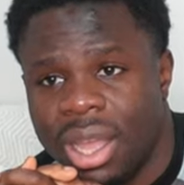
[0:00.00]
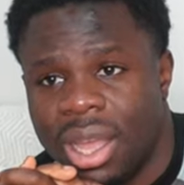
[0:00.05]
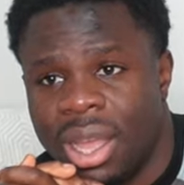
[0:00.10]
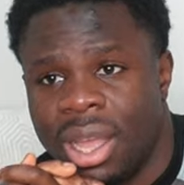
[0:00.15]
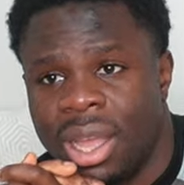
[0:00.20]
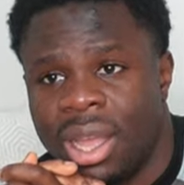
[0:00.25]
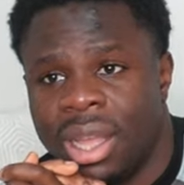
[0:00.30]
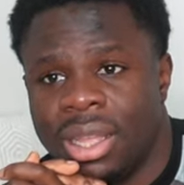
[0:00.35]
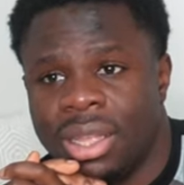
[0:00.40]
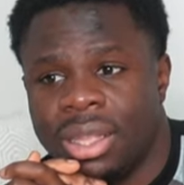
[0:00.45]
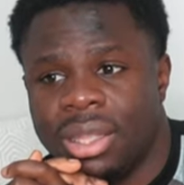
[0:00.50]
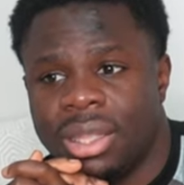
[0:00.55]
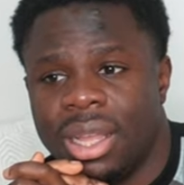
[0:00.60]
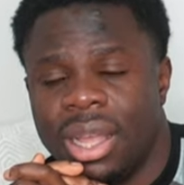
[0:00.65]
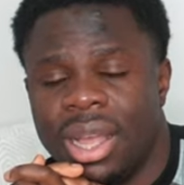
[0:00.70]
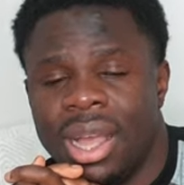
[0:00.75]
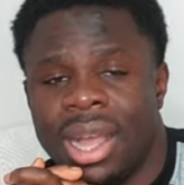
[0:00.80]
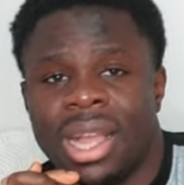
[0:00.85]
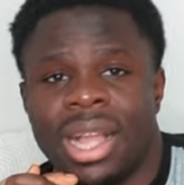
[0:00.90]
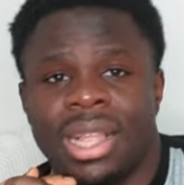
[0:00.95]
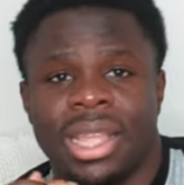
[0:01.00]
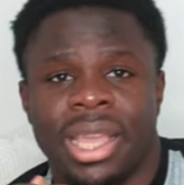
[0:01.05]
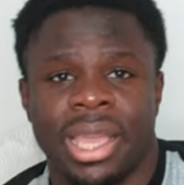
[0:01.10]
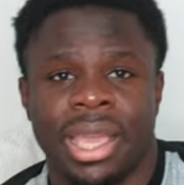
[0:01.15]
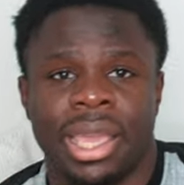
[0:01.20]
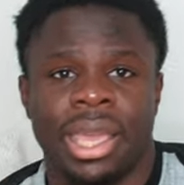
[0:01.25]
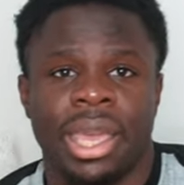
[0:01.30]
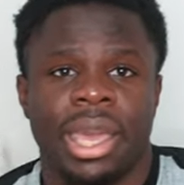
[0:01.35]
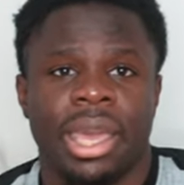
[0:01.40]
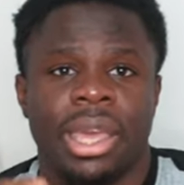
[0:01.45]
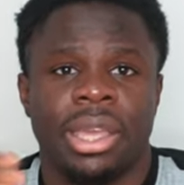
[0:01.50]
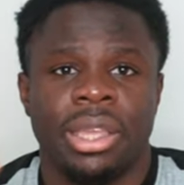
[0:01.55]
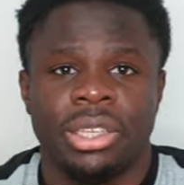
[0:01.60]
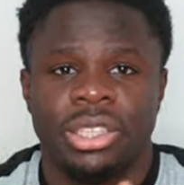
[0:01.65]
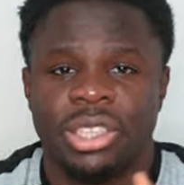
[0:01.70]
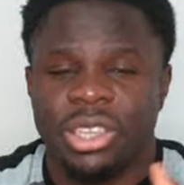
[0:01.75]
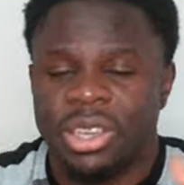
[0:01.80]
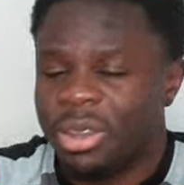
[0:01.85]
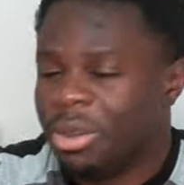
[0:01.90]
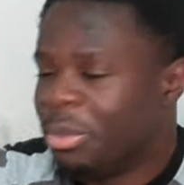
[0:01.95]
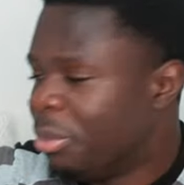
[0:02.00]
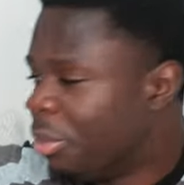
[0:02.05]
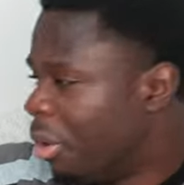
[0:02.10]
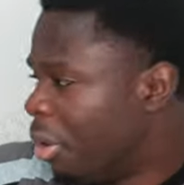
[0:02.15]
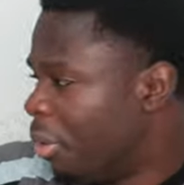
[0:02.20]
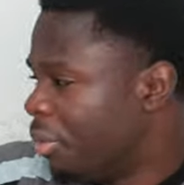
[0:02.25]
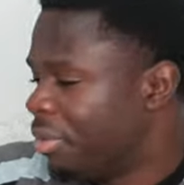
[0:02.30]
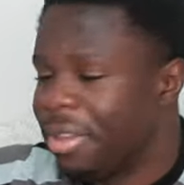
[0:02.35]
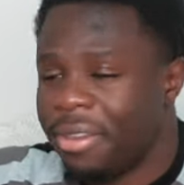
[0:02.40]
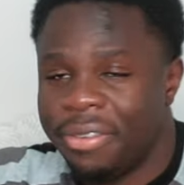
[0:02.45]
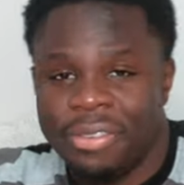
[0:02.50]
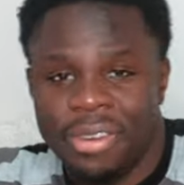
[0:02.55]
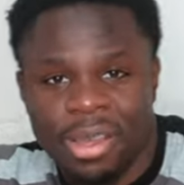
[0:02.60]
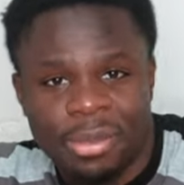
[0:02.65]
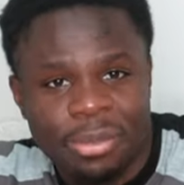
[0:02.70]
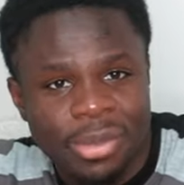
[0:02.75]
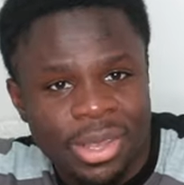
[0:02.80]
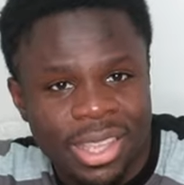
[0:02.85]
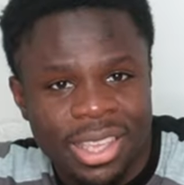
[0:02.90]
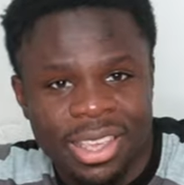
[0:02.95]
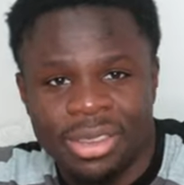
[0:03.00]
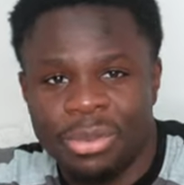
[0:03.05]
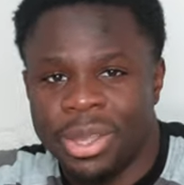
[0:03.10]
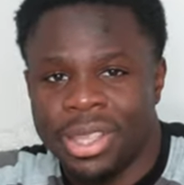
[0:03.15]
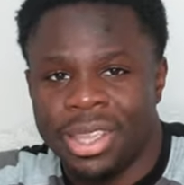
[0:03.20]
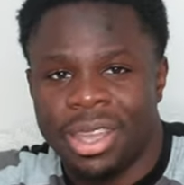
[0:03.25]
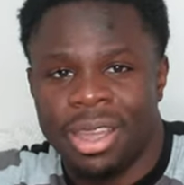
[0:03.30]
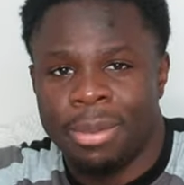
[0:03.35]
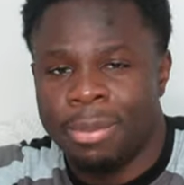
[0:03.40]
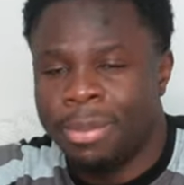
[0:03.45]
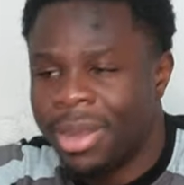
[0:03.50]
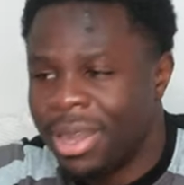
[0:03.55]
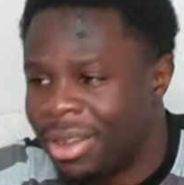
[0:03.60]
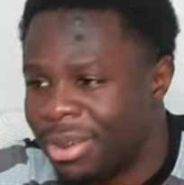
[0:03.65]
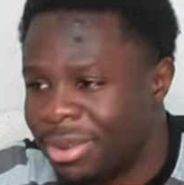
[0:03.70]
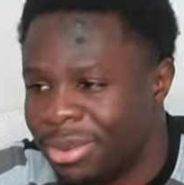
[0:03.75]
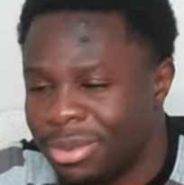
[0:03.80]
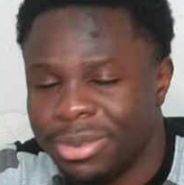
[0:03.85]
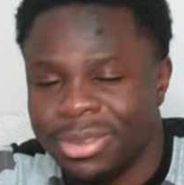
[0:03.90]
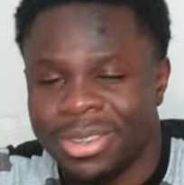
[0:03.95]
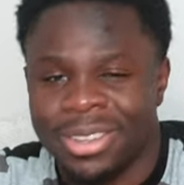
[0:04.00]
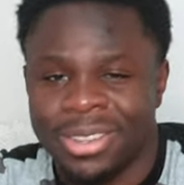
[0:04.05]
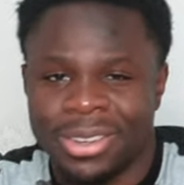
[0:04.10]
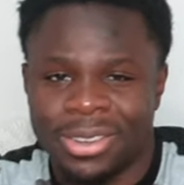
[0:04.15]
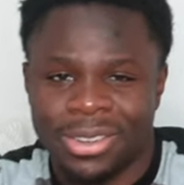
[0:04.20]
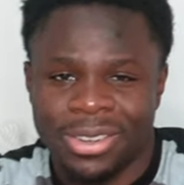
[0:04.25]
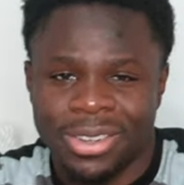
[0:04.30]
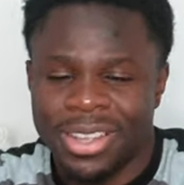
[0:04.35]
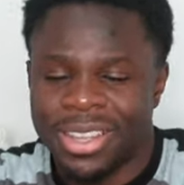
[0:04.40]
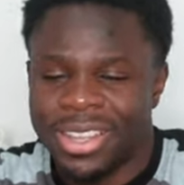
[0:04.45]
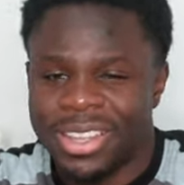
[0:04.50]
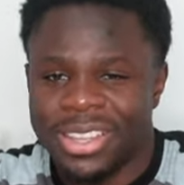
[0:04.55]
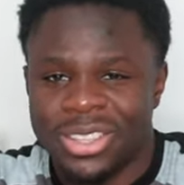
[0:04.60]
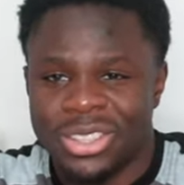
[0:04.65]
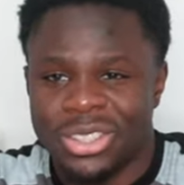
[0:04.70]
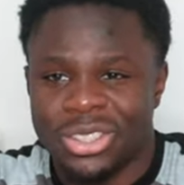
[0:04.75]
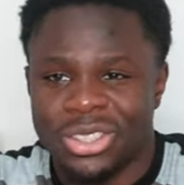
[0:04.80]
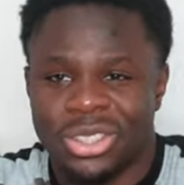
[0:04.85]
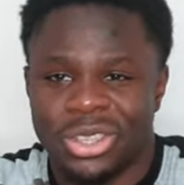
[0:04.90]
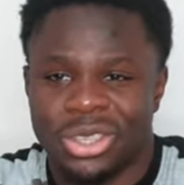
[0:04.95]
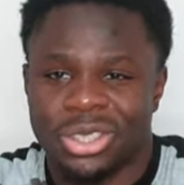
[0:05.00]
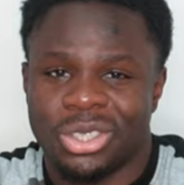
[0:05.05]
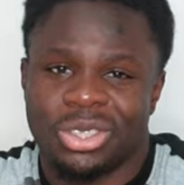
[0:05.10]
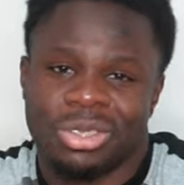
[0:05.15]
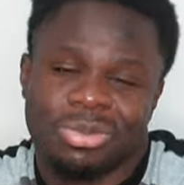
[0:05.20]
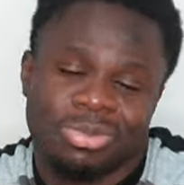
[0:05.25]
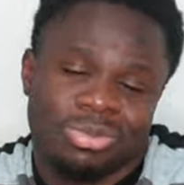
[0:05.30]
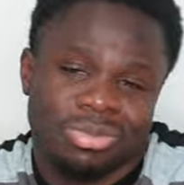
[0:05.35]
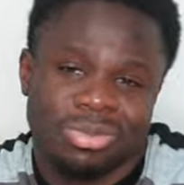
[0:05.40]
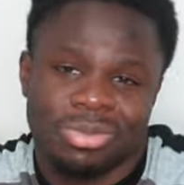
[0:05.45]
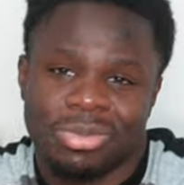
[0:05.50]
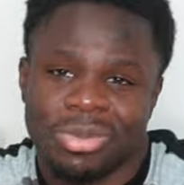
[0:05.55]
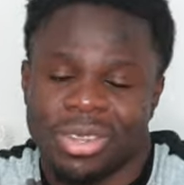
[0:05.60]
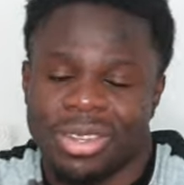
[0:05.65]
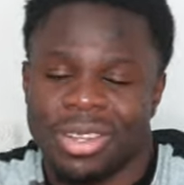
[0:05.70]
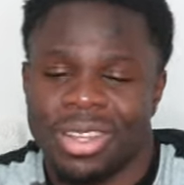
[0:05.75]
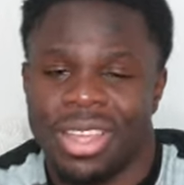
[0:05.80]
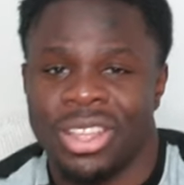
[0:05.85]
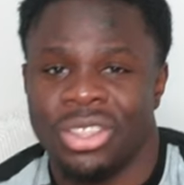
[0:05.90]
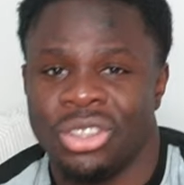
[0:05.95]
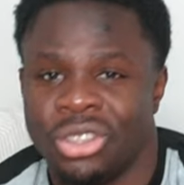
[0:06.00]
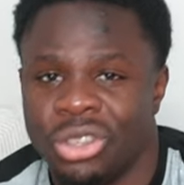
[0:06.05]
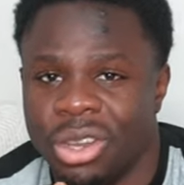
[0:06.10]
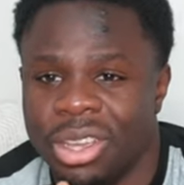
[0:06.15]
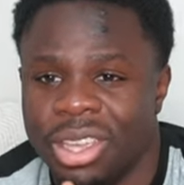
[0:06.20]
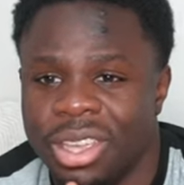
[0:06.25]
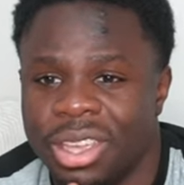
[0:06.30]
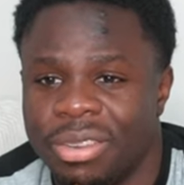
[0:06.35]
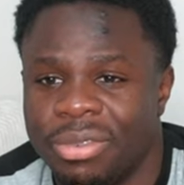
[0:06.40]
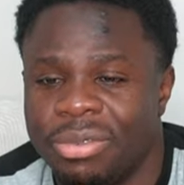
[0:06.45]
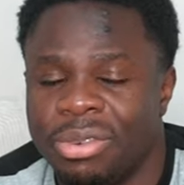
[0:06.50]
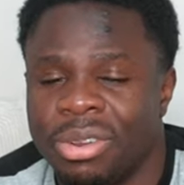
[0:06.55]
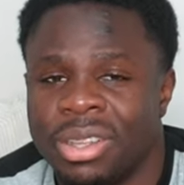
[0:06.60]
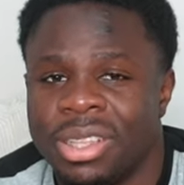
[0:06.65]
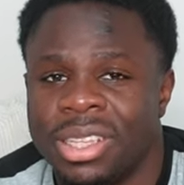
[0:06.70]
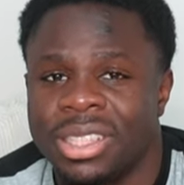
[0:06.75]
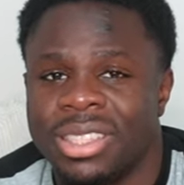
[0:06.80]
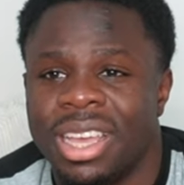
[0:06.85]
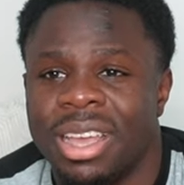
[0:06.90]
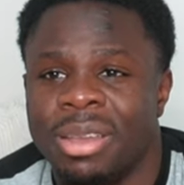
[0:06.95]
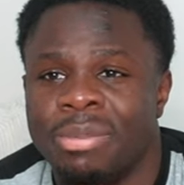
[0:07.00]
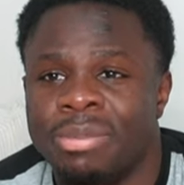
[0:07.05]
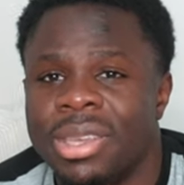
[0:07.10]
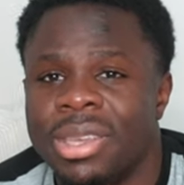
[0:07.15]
and i can engage more with the family when they're about you know just enjoy it for the time